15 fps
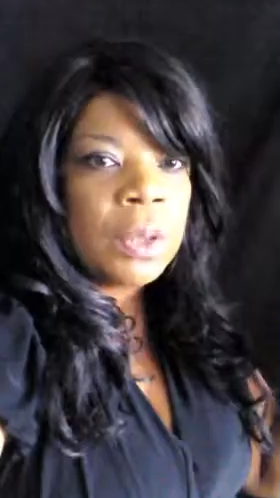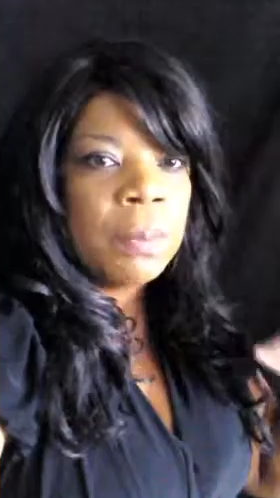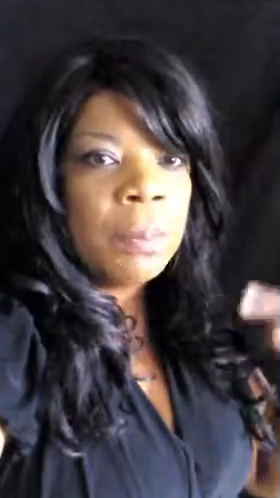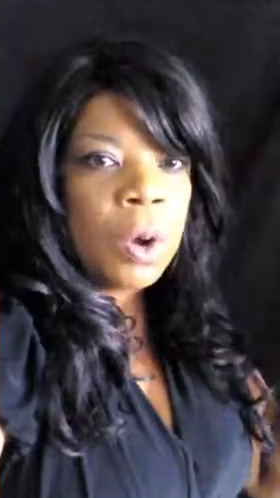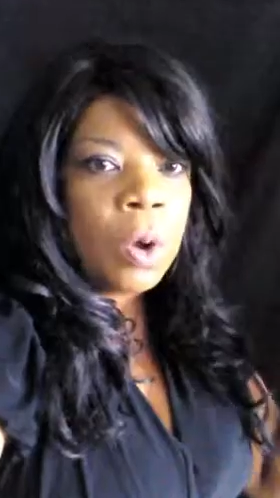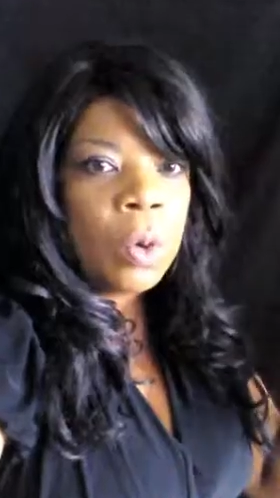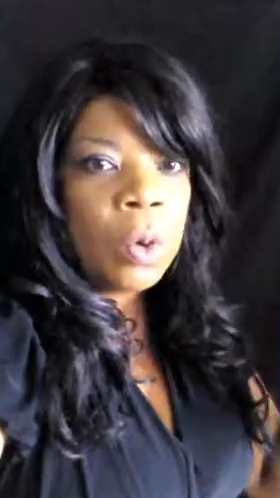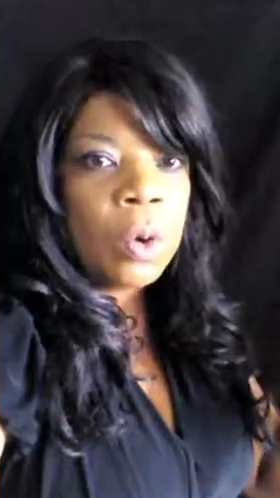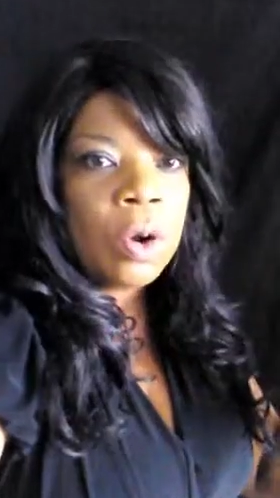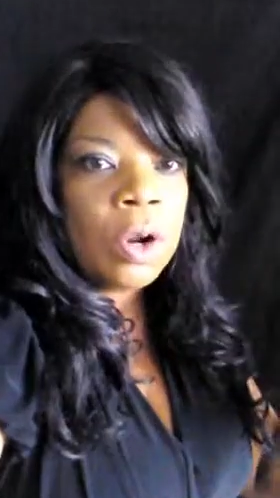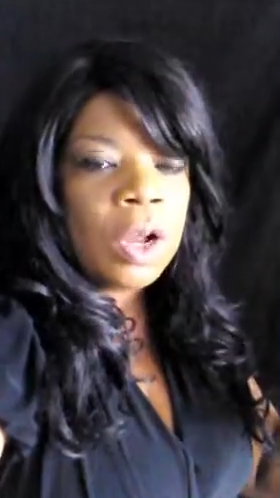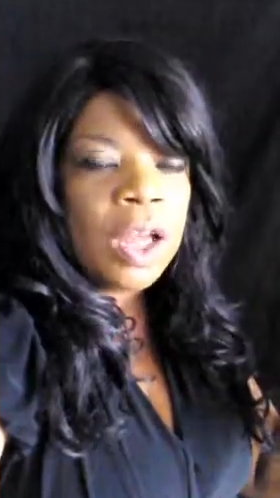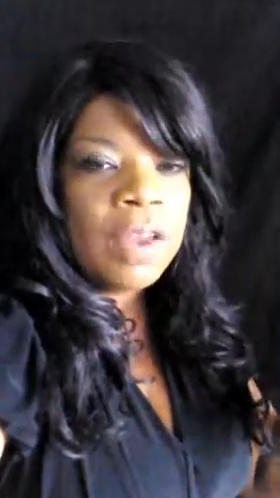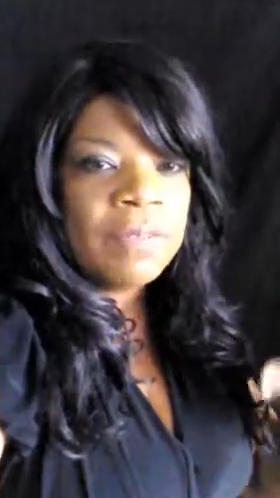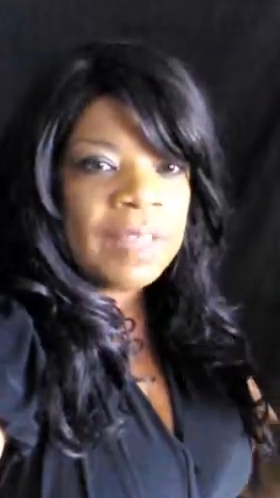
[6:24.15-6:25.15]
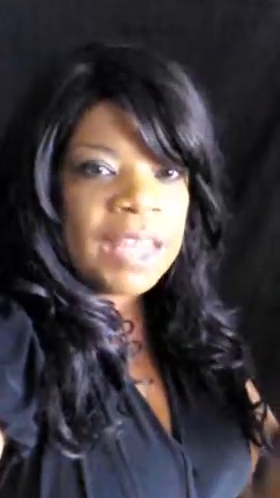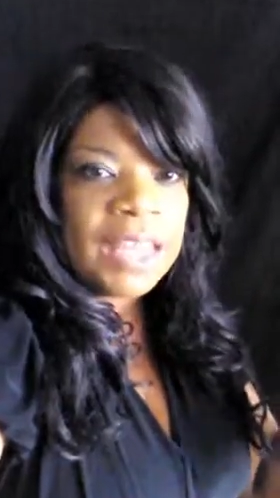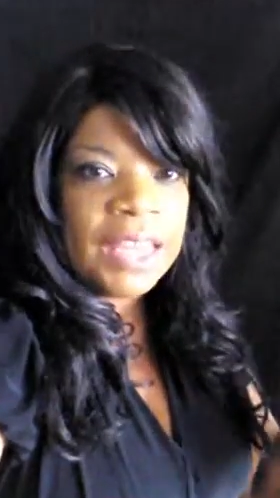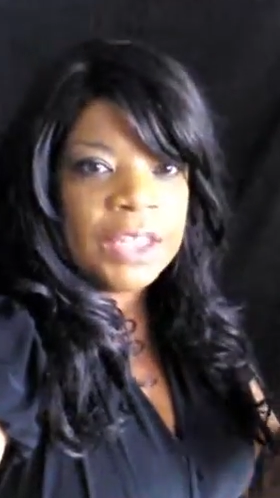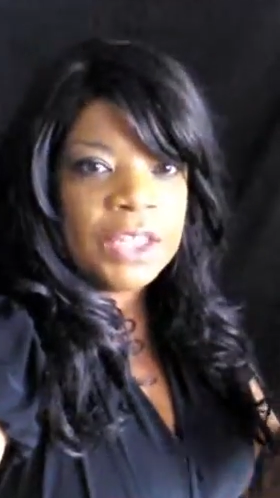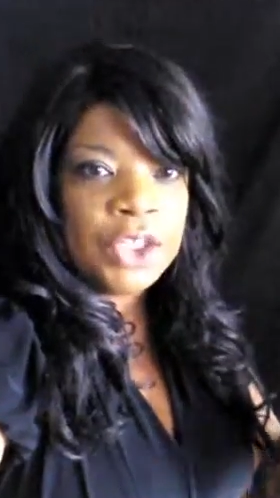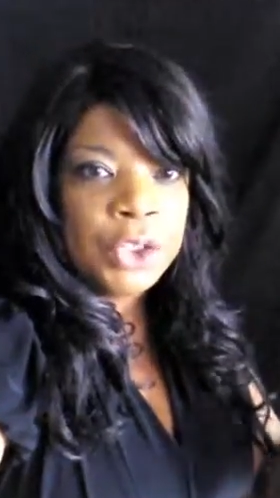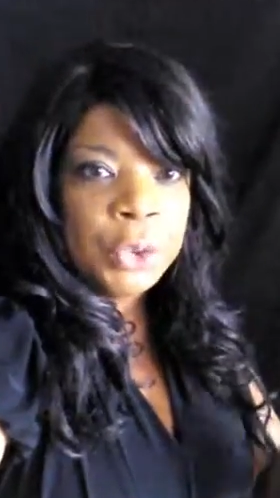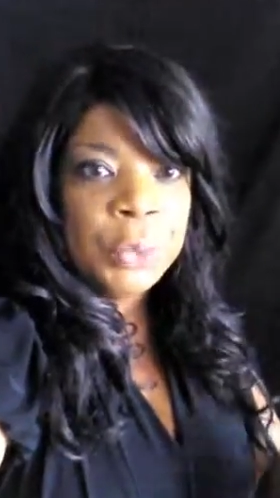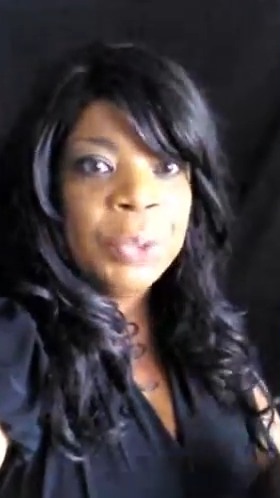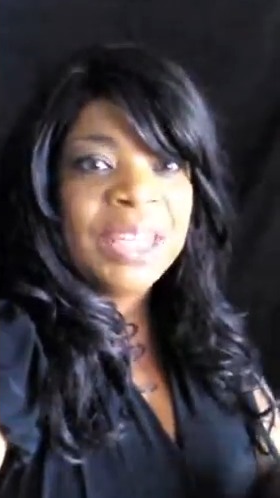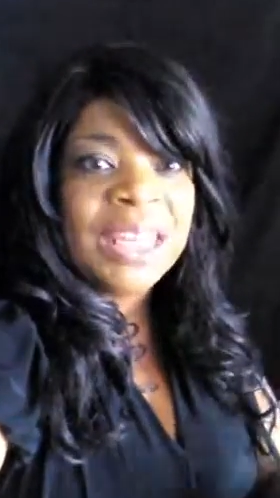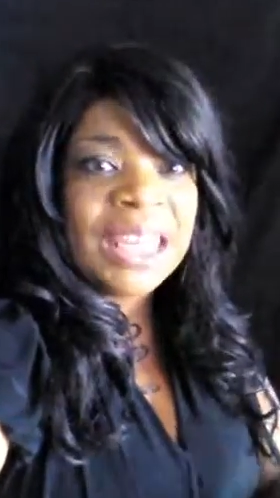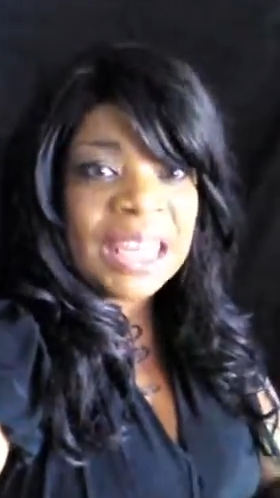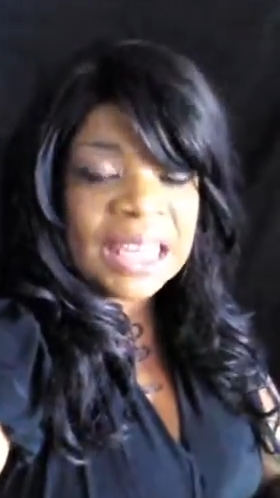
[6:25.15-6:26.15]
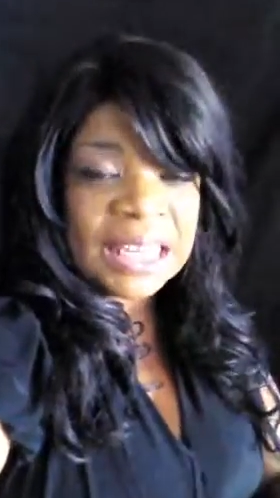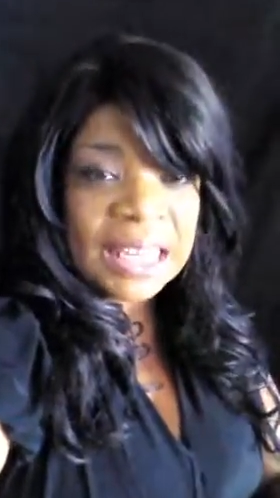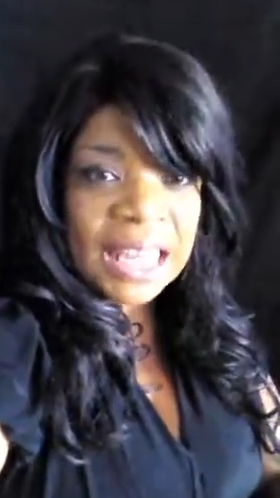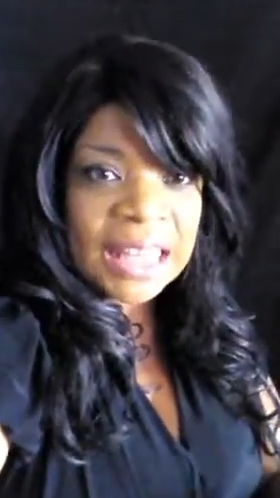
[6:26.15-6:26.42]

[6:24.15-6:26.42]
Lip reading: the more of it you get